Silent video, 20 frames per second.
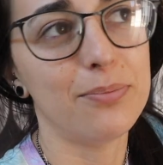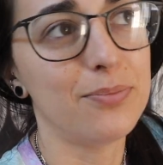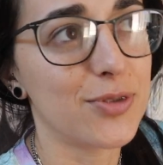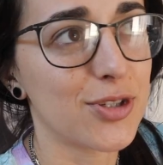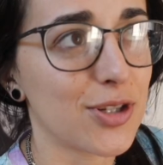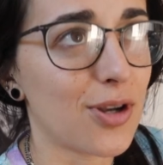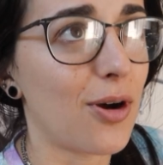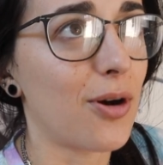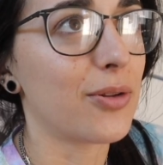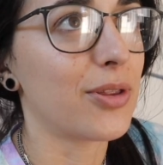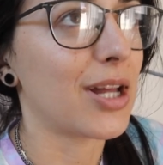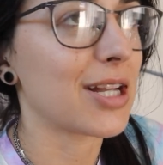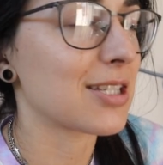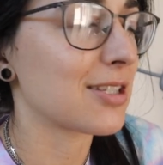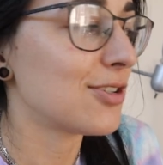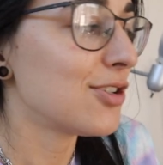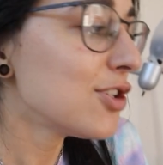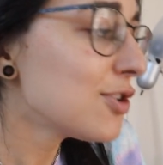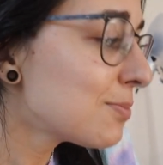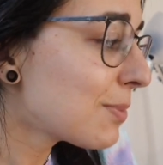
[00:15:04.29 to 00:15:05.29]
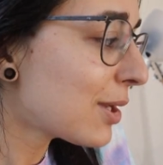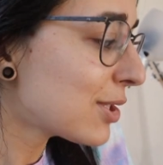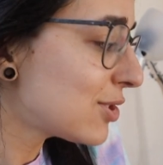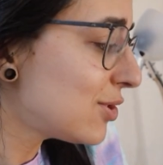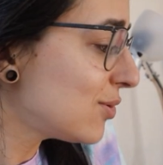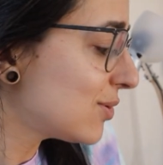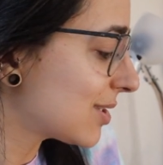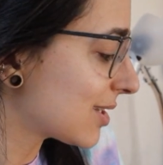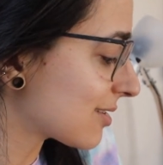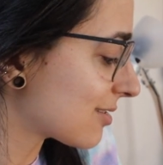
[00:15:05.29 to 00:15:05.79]
So that's just my
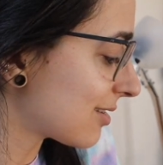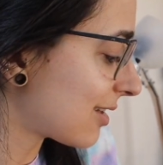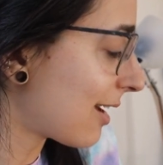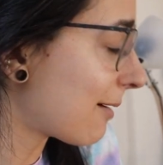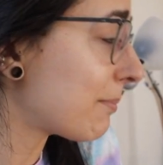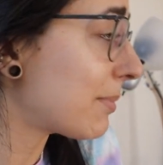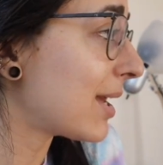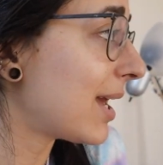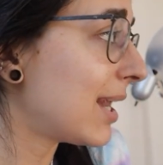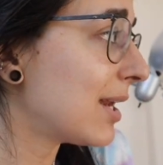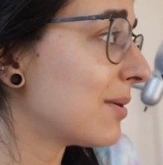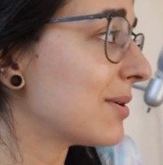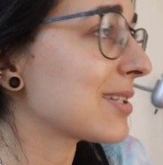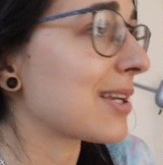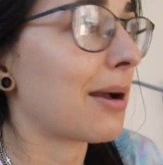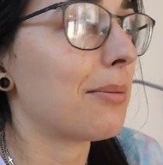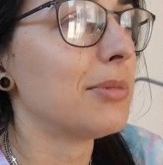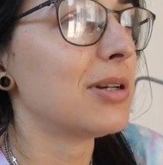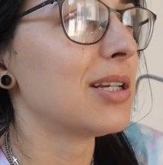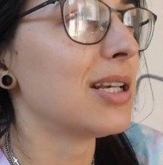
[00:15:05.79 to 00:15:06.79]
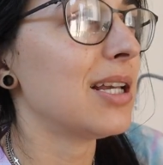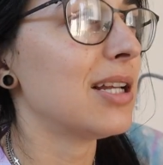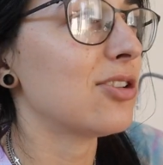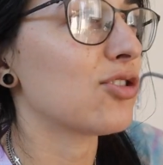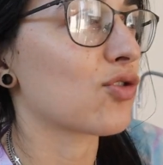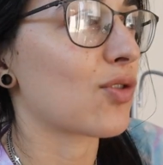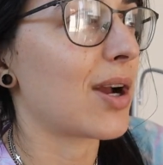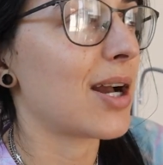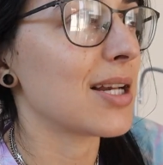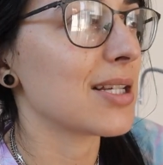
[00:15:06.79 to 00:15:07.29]
two cents on that. But anyways, I'm gonna get
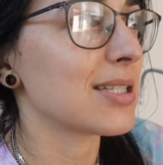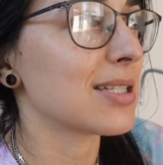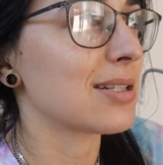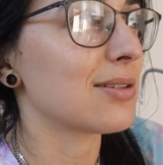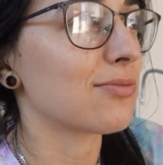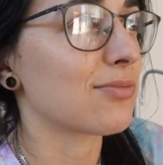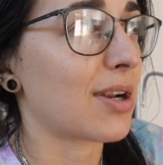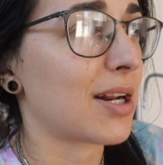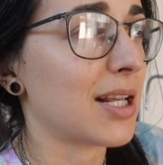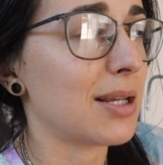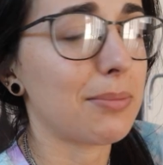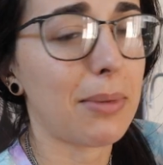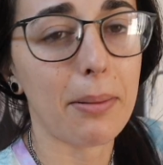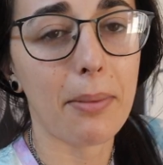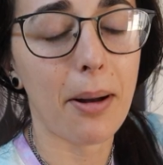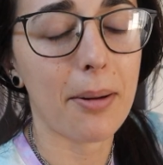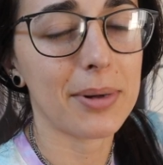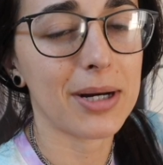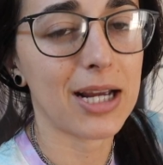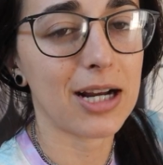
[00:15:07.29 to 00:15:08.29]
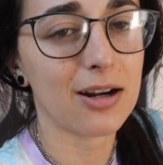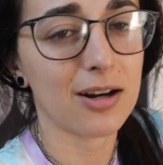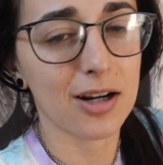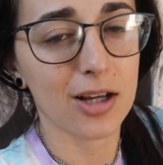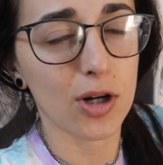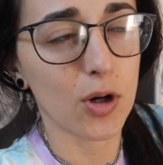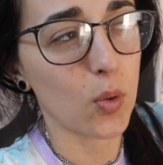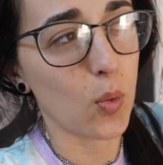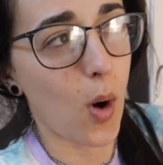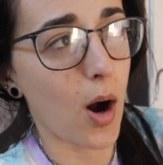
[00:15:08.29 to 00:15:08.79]
dressed and ready. My mom and I are gonna
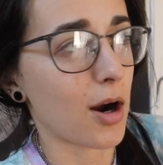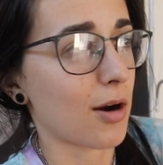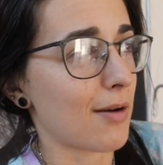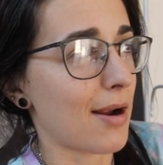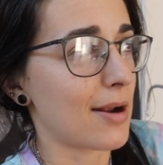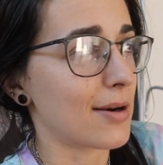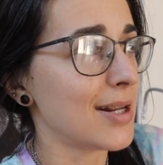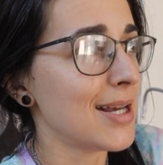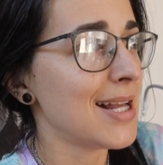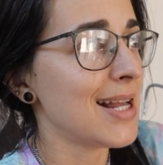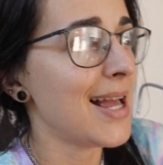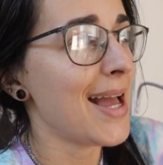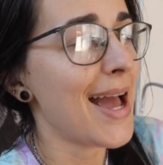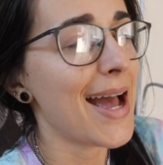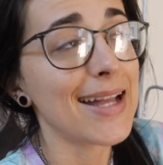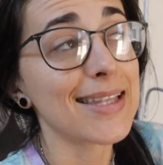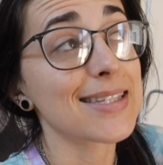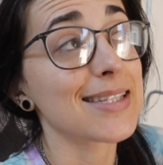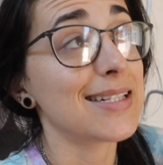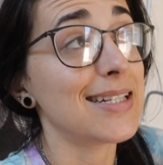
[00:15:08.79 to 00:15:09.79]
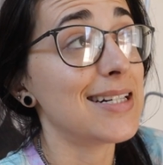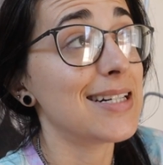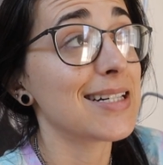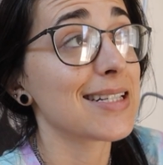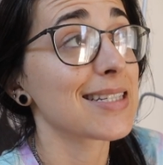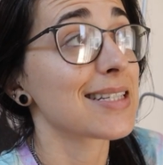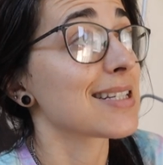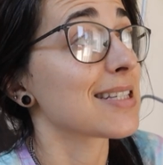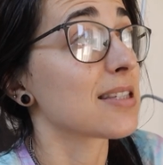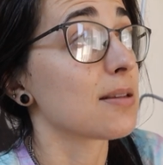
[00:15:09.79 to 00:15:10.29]
go walk around
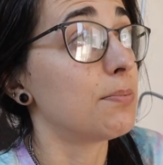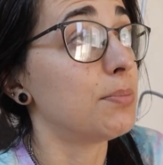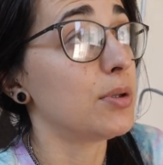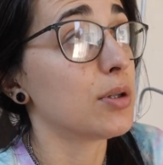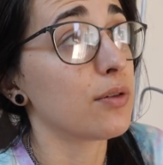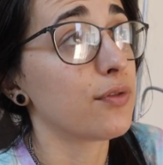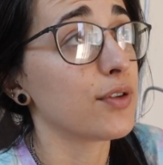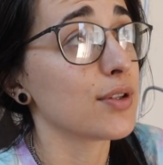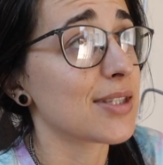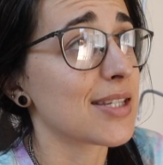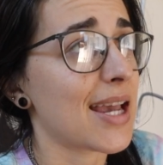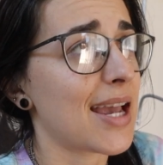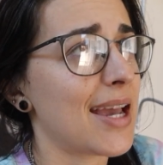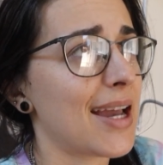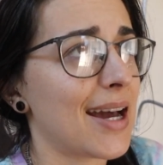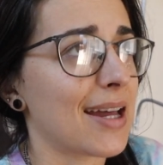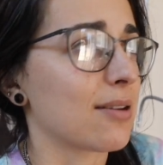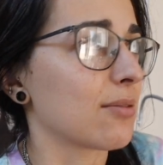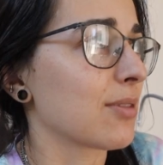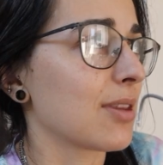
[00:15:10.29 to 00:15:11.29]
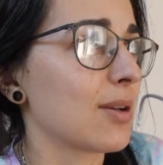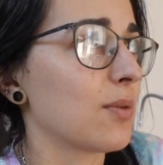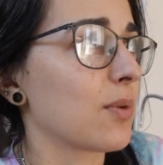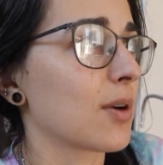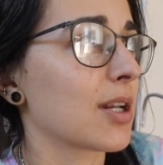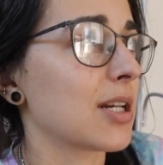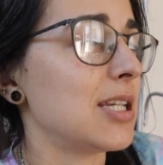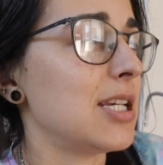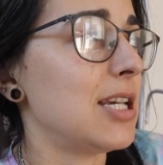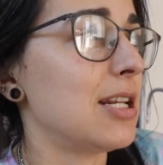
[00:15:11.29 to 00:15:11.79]
Encinitas. It's a beautiful day. I don't think
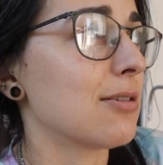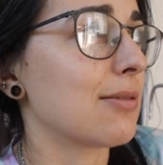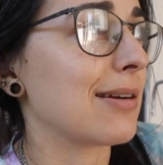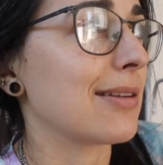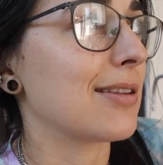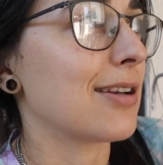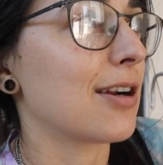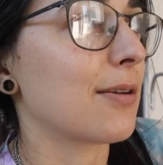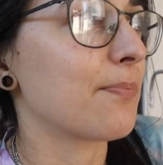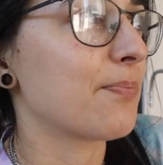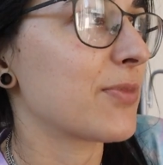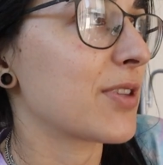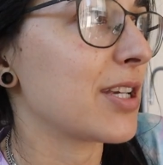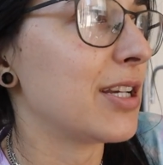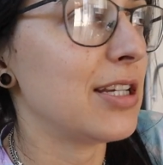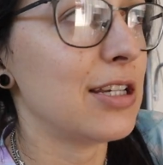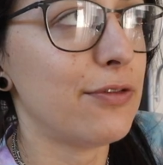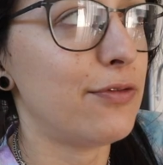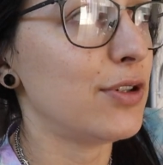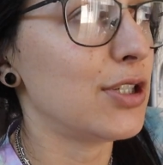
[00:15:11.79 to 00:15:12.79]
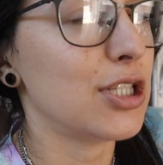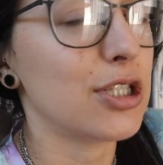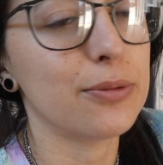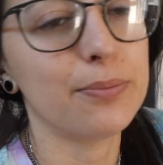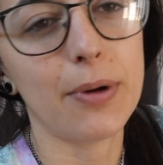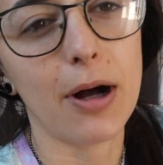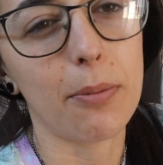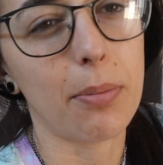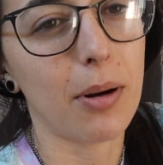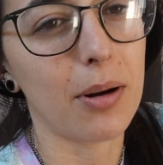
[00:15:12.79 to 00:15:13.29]
we're gonna eat around there. If we do,
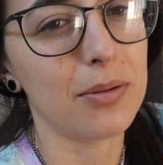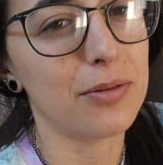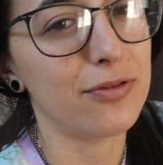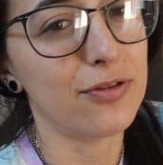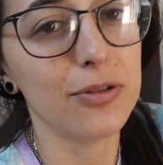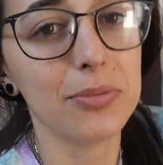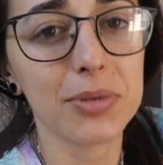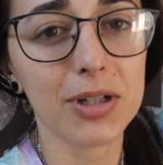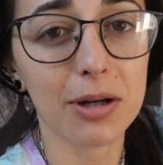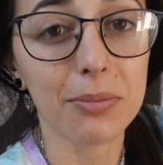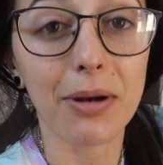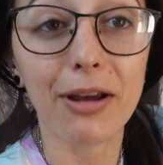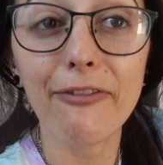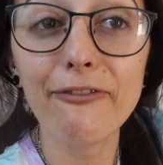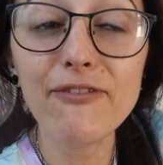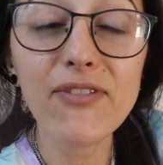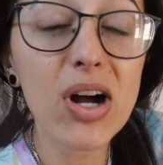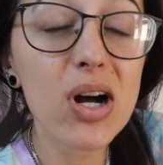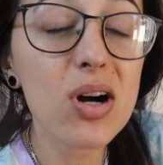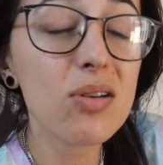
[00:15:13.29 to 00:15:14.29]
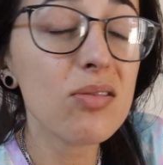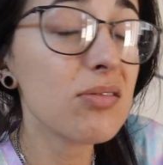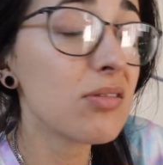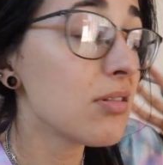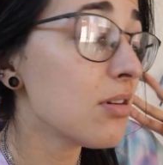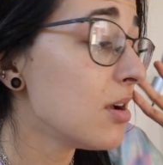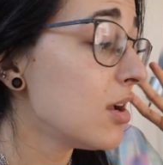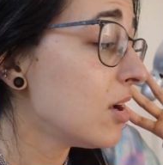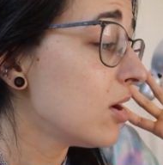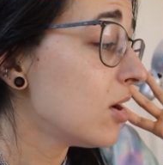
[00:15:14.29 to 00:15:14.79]
I'll probably film it on my phone
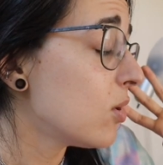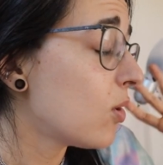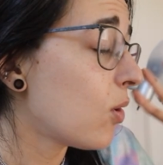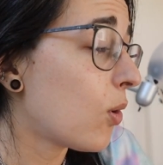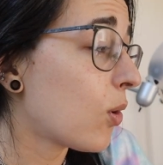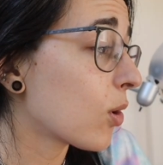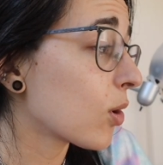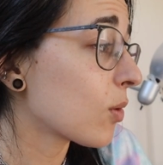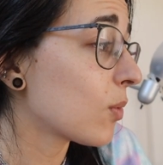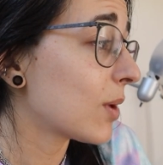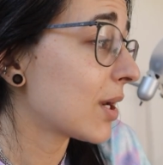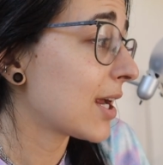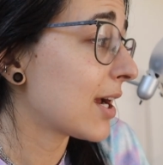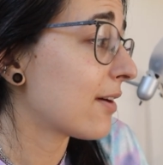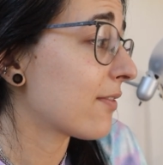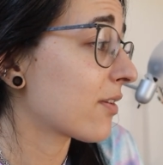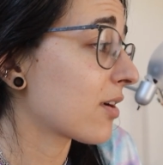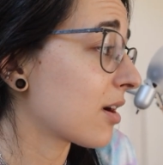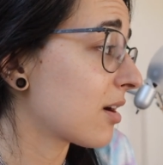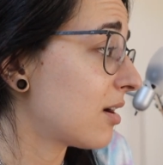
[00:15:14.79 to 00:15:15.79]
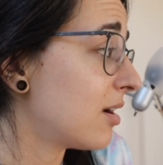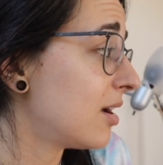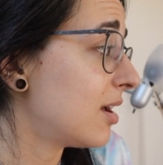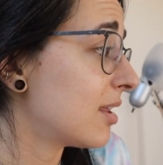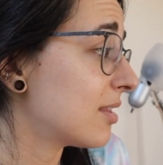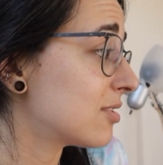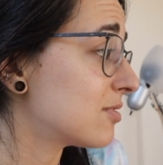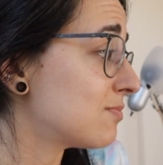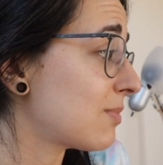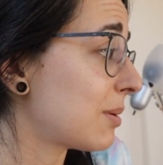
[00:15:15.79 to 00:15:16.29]
or whatever.
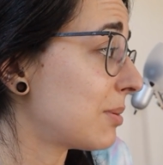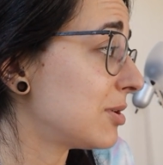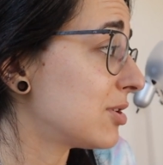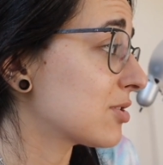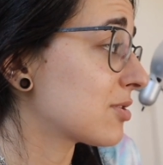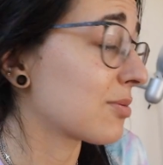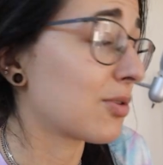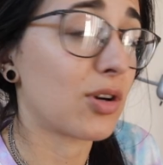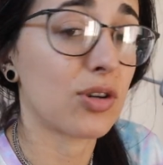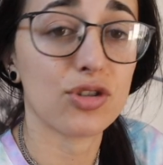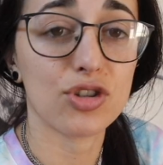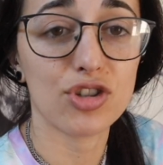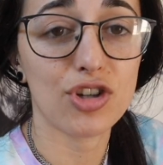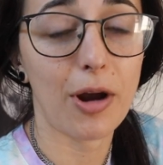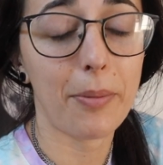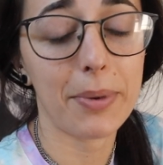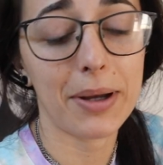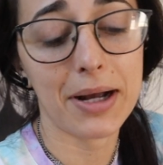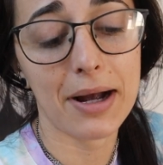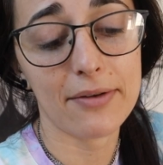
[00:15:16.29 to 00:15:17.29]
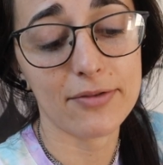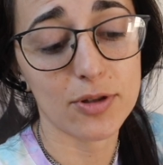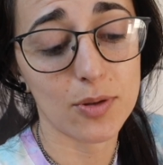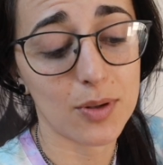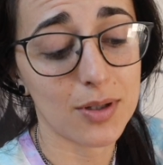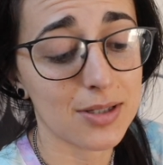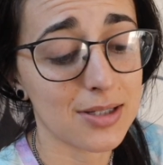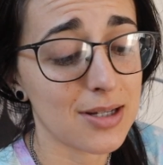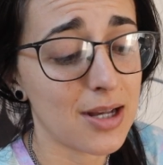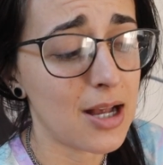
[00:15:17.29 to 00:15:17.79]
Maybe do some grocery shopping
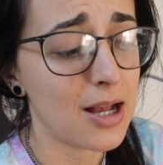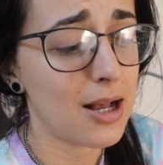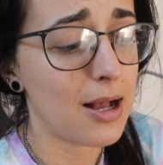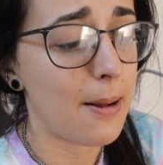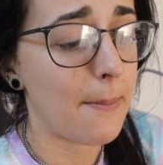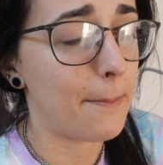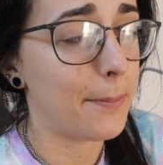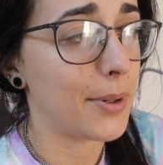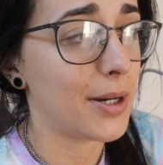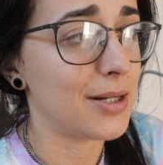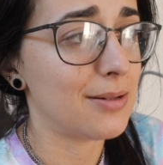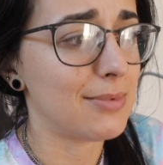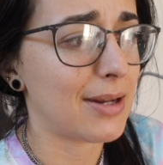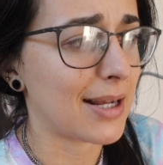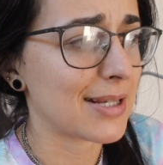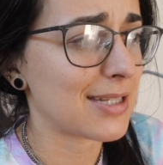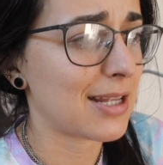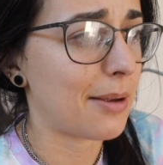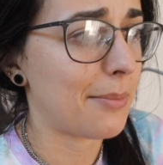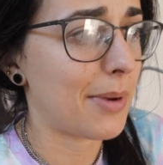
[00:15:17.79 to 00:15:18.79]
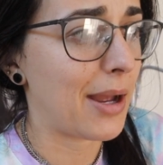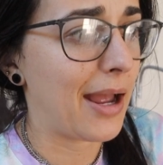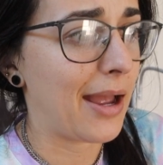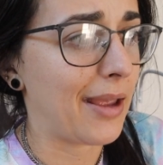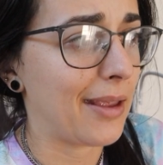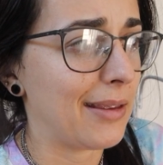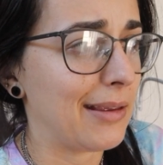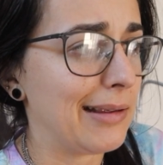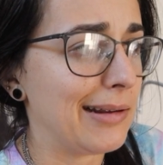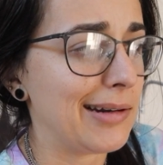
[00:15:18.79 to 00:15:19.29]
afterwards. But next time
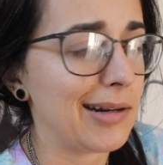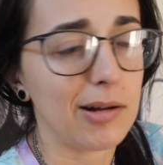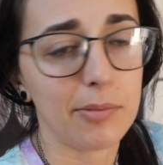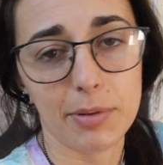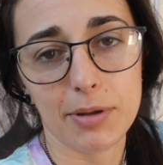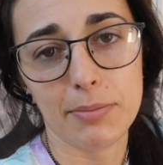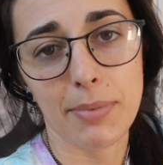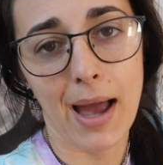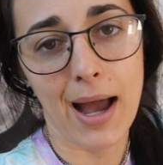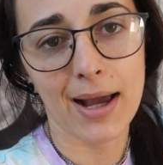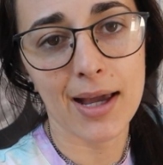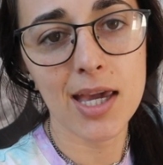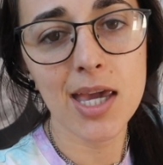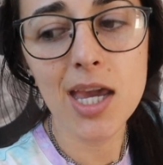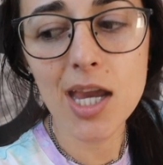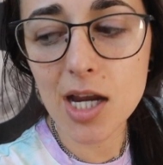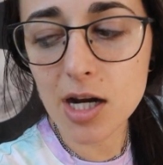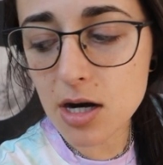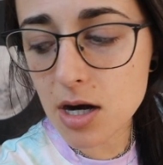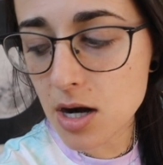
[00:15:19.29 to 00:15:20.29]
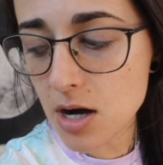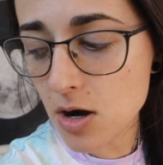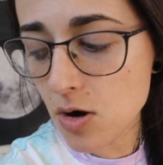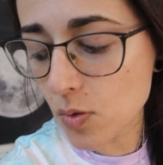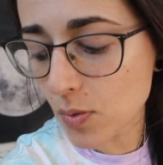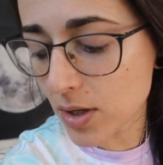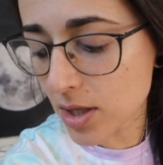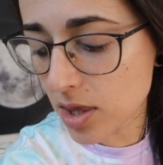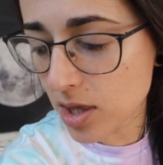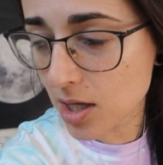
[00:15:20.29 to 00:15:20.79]
I eat, I'll be back here
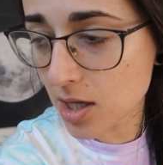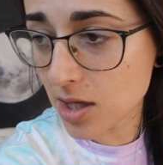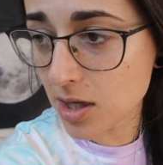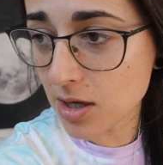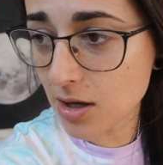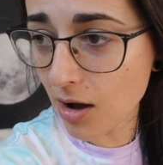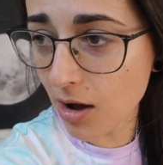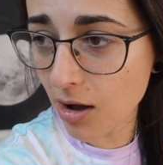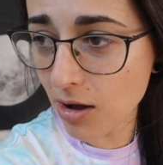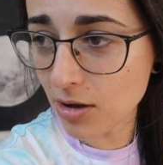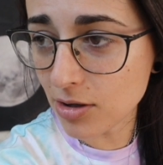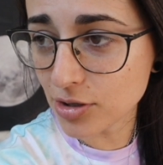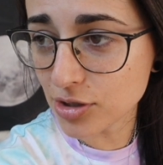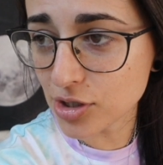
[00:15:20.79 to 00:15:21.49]
with y'all.